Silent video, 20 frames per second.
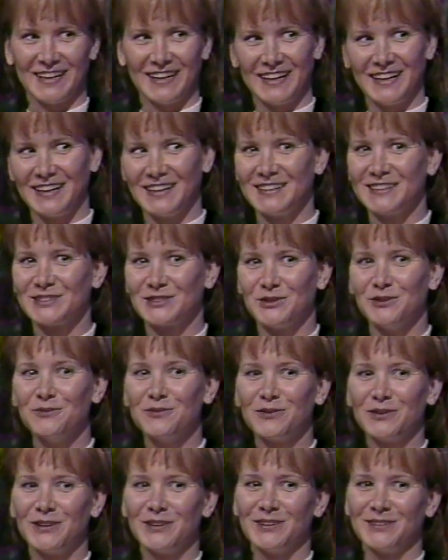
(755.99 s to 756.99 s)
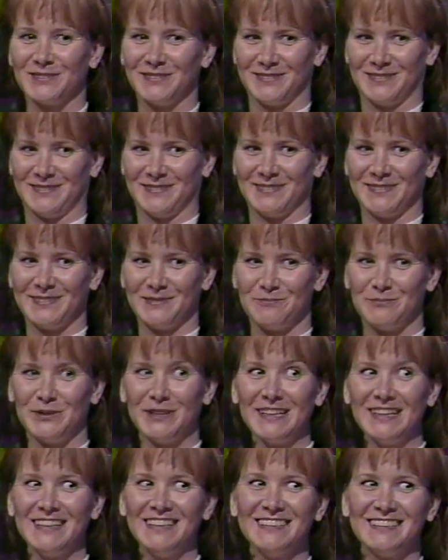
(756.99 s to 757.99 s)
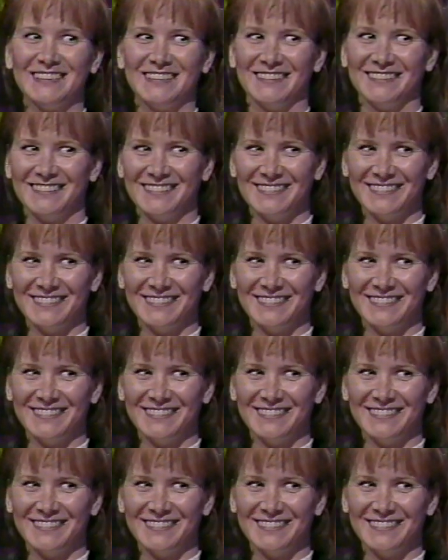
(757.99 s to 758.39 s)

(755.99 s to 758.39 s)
And right. so far, pretty easy.